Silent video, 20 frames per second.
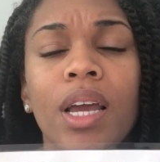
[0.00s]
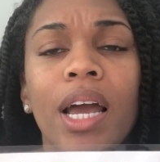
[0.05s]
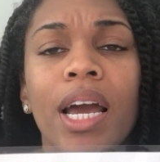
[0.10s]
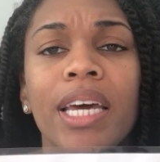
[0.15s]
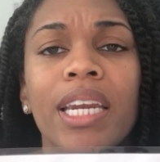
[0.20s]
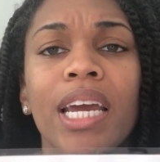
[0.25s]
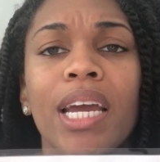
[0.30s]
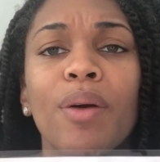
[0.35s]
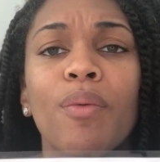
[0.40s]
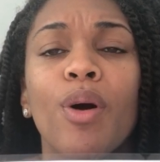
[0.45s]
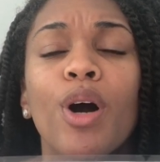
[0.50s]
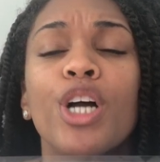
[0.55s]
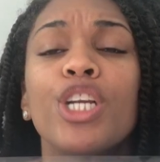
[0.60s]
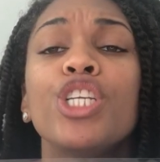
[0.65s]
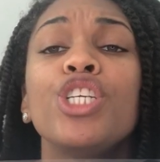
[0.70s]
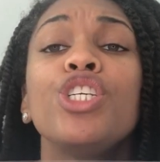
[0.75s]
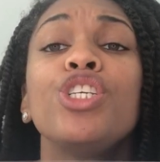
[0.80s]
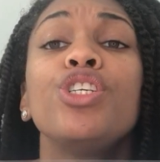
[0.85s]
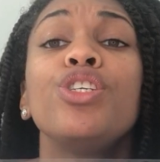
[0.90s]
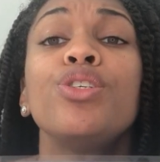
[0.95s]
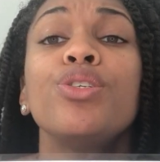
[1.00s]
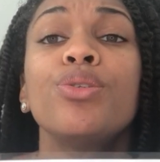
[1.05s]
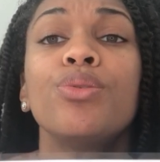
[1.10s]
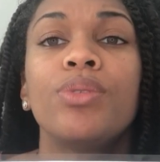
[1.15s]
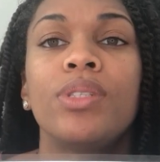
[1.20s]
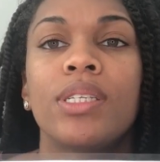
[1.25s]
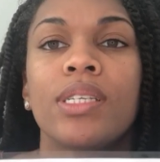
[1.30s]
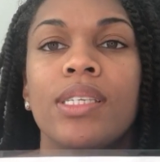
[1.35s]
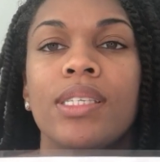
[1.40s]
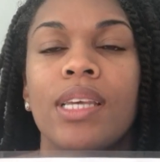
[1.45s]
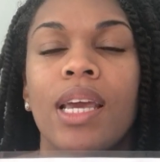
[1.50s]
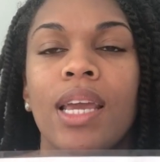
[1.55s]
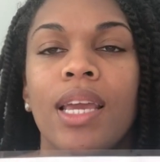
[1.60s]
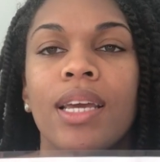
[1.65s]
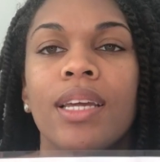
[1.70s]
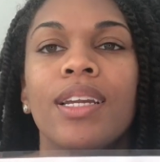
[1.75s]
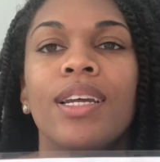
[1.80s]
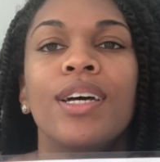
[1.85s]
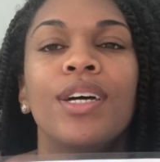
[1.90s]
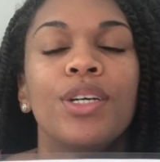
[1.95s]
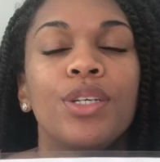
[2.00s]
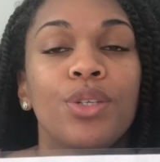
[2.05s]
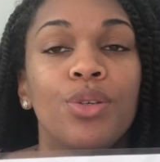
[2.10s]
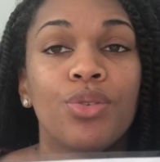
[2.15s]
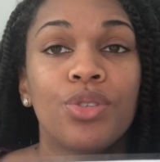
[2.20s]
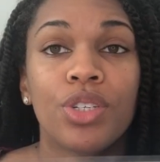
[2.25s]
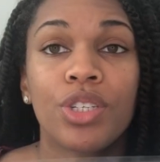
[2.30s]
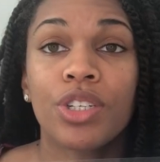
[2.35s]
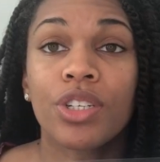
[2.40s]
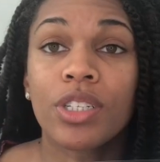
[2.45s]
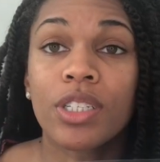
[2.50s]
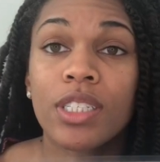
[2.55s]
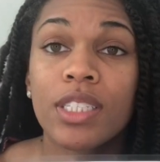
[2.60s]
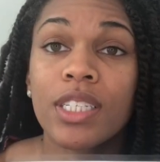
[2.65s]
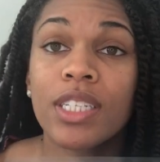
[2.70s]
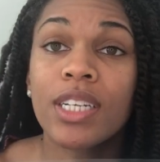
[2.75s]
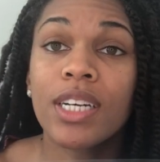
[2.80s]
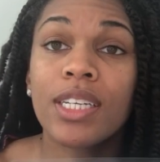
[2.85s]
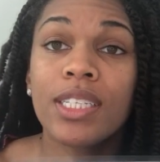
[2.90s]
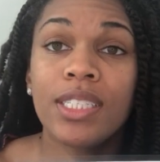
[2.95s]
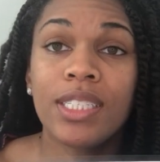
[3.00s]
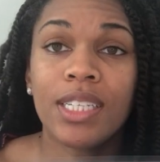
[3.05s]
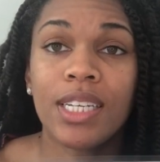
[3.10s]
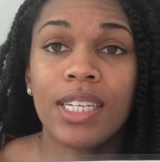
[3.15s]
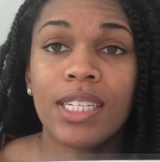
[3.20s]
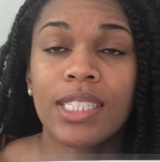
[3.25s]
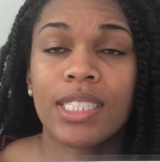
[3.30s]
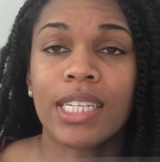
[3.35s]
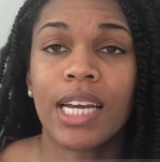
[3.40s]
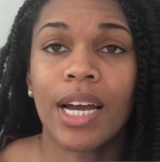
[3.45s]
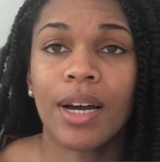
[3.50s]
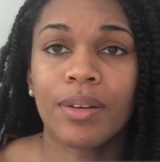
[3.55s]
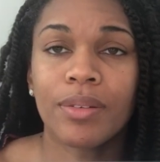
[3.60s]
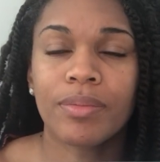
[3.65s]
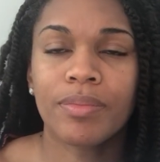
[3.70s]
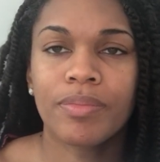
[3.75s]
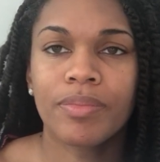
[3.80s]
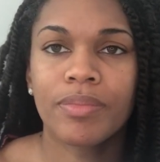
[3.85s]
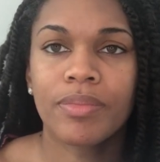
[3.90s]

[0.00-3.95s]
And I want you to say it using your good T sound.